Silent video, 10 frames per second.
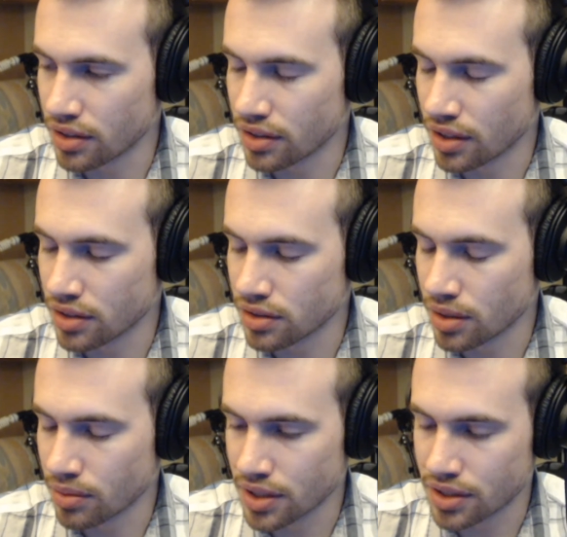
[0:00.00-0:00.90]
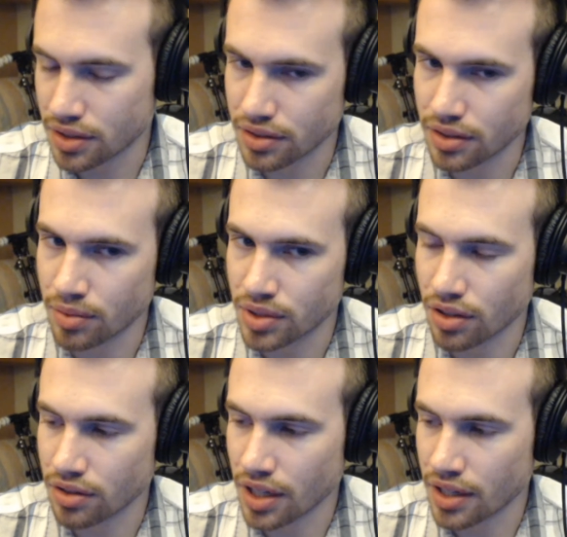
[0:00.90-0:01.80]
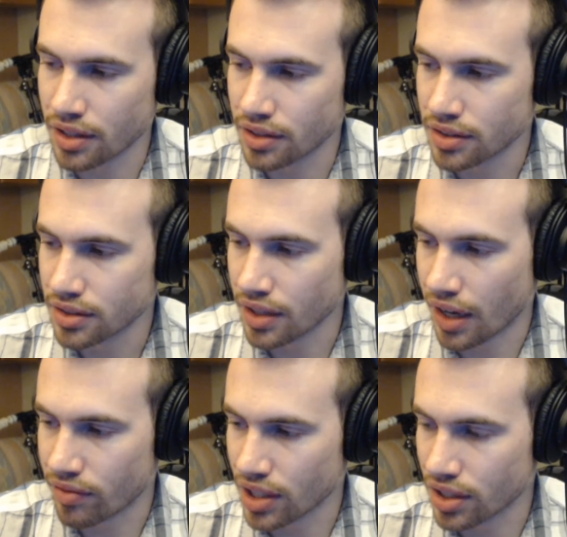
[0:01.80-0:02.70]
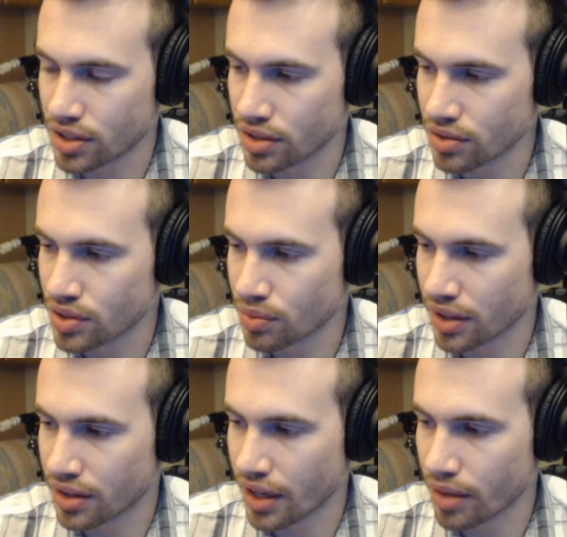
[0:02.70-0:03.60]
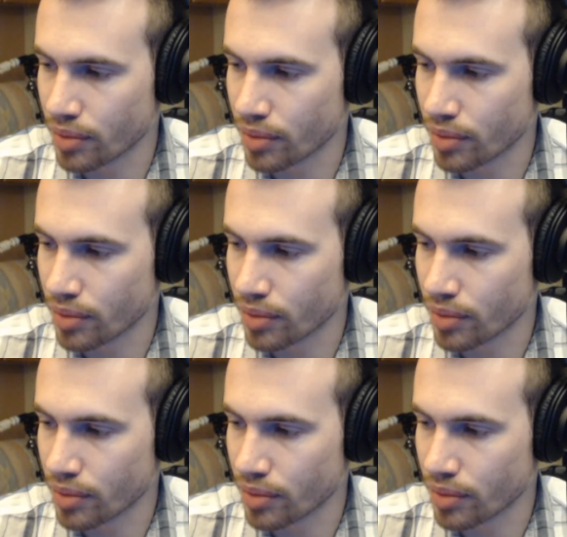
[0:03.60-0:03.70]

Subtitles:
he was already having issues with them,